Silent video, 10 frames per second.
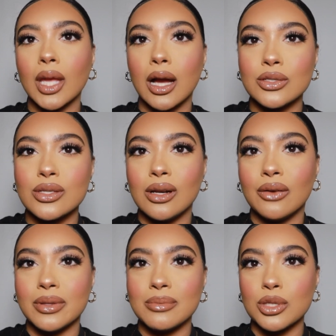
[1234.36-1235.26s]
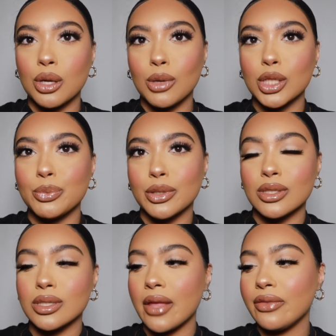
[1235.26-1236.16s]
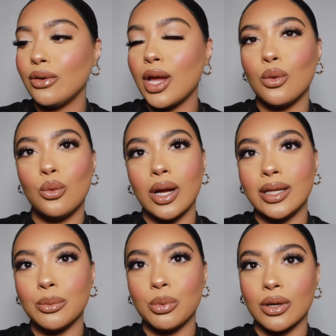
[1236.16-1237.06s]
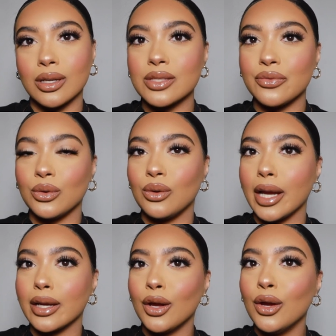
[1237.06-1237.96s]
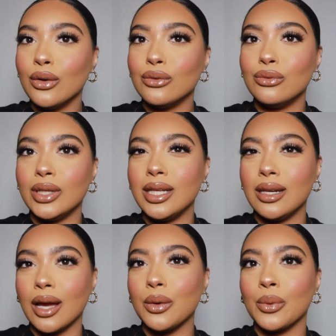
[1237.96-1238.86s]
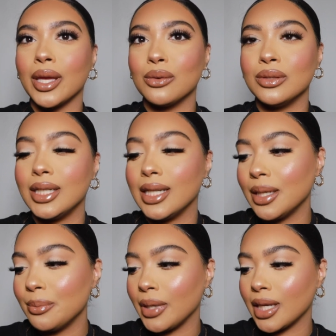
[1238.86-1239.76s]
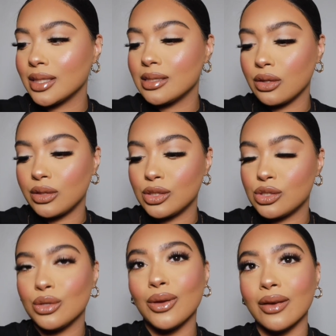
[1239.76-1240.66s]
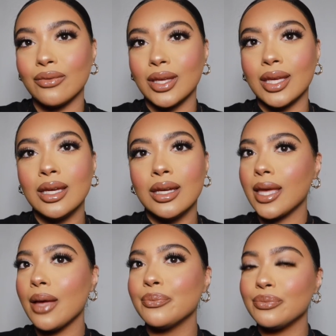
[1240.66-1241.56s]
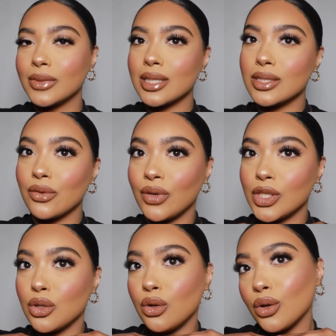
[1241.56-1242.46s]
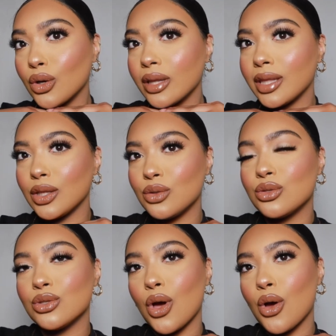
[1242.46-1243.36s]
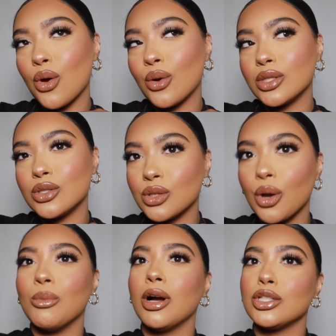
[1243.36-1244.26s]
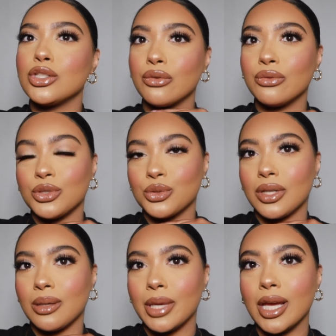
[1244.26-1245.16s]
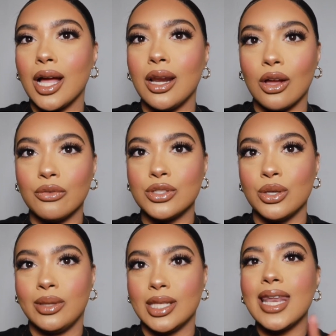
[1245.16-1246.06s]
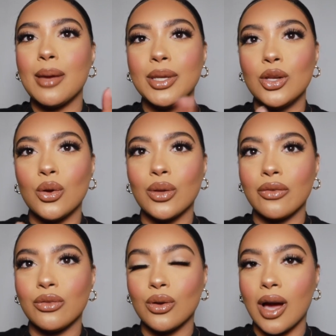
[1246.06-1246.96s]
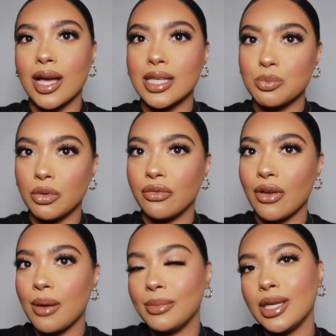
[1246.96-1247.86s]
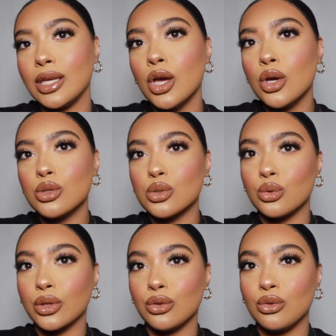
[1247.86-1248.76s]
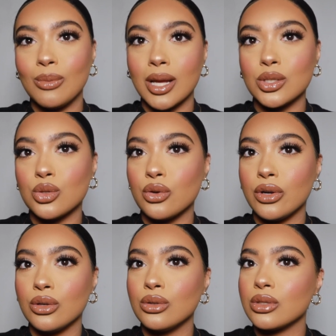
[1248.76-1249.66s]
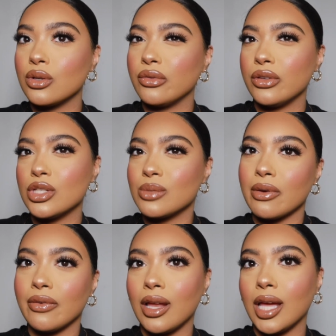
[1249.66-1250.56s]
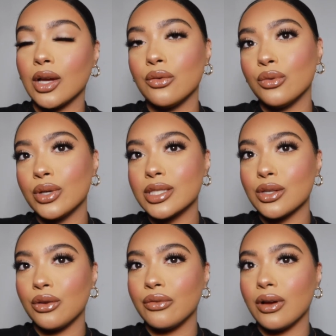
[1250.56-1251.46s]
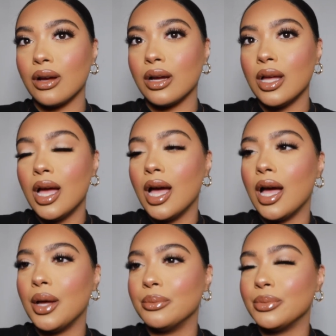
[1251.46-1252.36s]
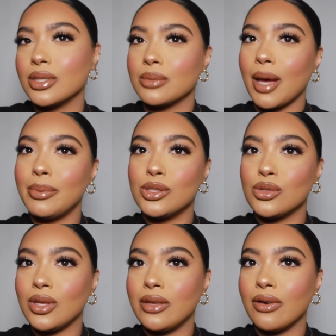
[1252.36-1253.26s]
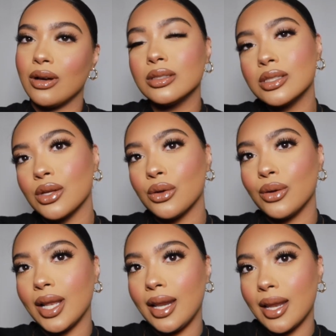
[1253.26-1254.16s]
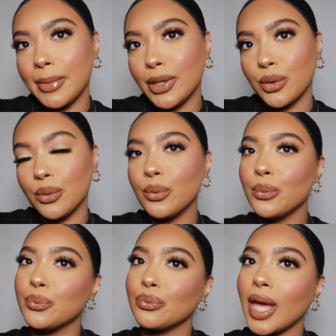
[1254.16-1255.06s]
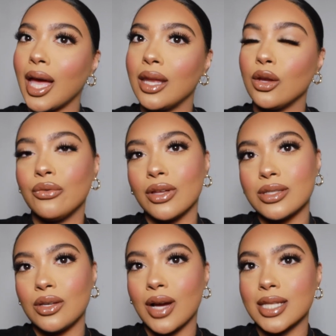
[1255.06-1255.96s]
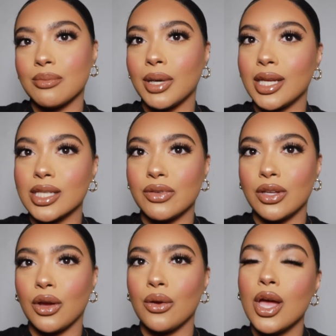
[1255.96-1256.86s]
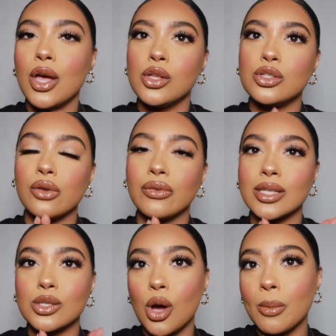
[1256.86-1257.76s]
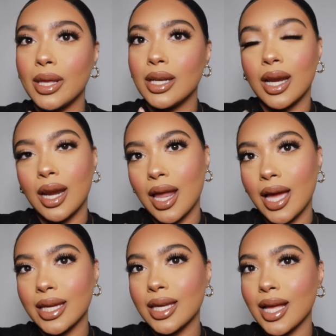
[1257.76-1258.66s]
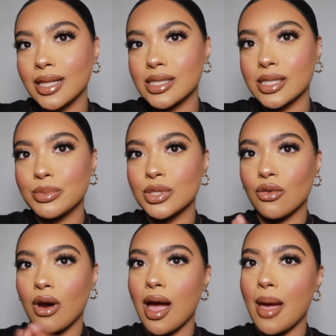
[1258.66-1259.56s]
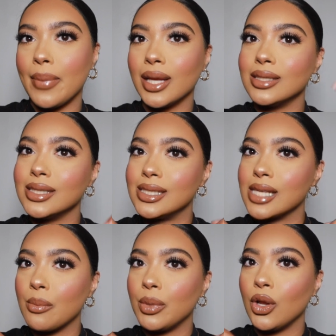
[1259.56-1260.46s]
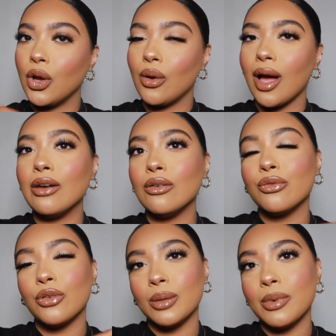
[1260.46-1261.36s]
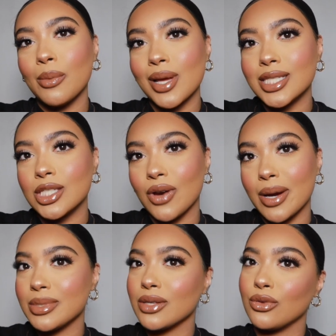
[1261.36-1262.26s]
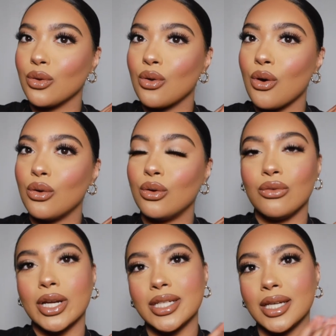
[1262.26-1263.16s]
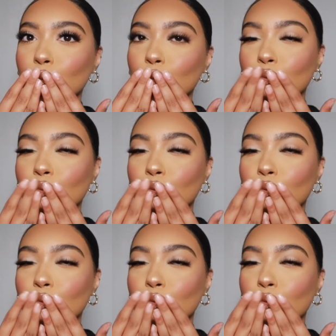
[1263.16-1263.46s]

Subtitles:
I just love them so much because I feel like all her lip products feel like really lightweight on the lip, like it's nothing too heavy. Yeah, this is the finished look. Thank you so much for joining me. I love doing this. Let me know if you guys prefer me talking through my tutorials or if you just prefer like a voiceover, because I'm happy to do either, so let me know. And hopefully I'll see you guys in my next video. Don't forget to comment, like and subscribe down below, and follow me on my Instagrams if you're not already.